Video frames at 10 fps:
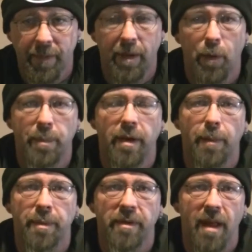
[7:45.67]
opened
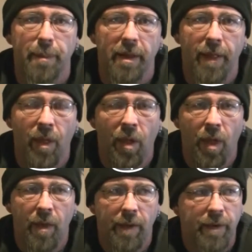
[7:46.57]
up his hammock.
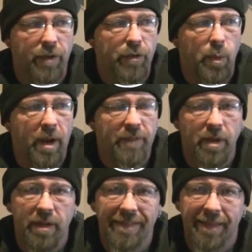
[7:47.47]
So what I've
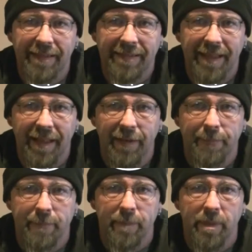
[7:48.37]
done since then
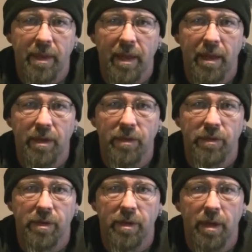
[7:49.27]

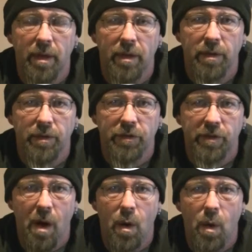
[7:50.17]
is
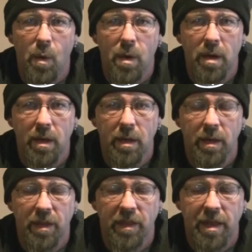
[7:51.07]
sew
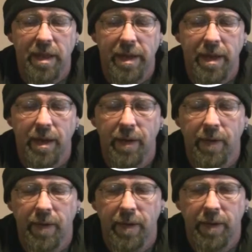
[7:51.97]
the
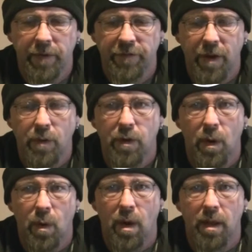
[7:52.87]

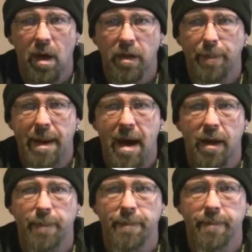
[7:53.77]
Velcro along the
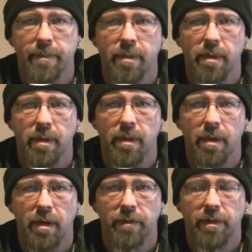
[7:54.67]
bottom
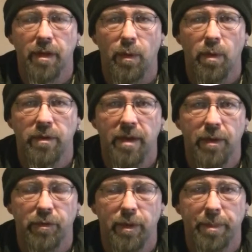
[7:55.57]
of the horizontal
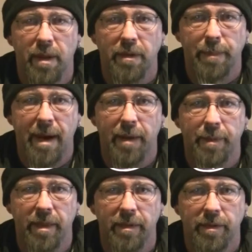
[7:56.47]
strip along the bottom
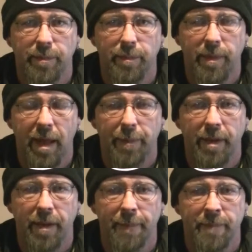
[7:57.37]
of the
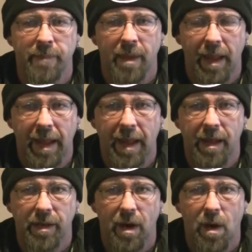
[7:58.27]
hammock,
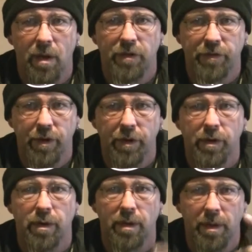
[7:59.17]
and all the
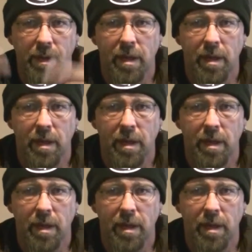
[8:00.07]
vertical